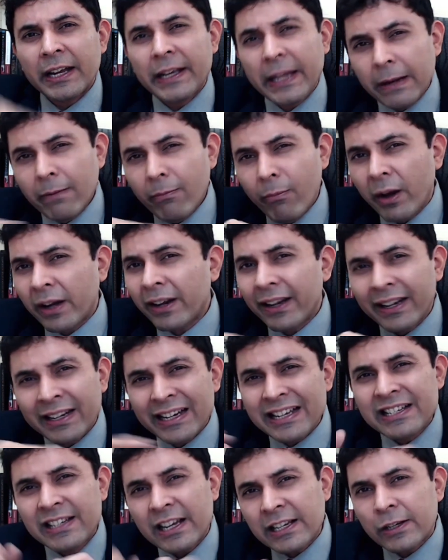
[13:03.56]
Teamwork, it
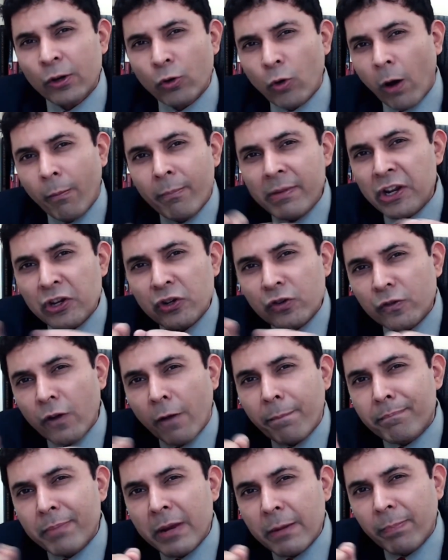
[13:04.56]
is just a combination
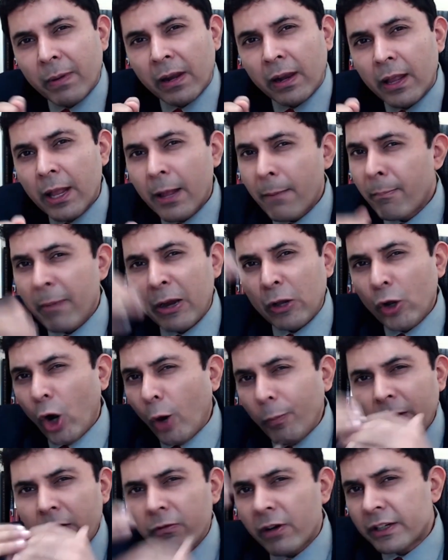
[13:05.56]
of people, may
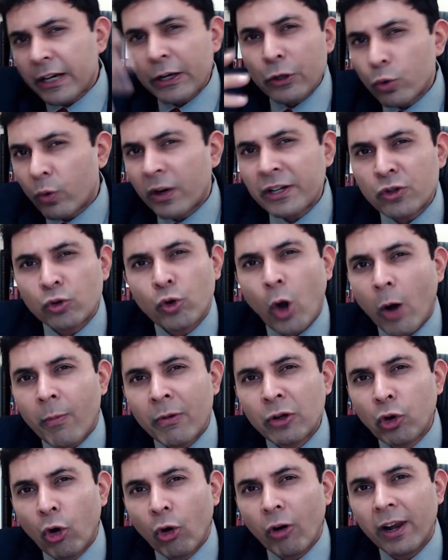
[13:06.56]
not be working towards a
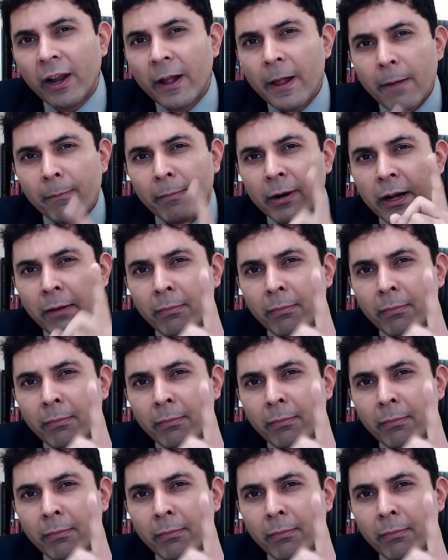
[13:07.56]
common goal, but a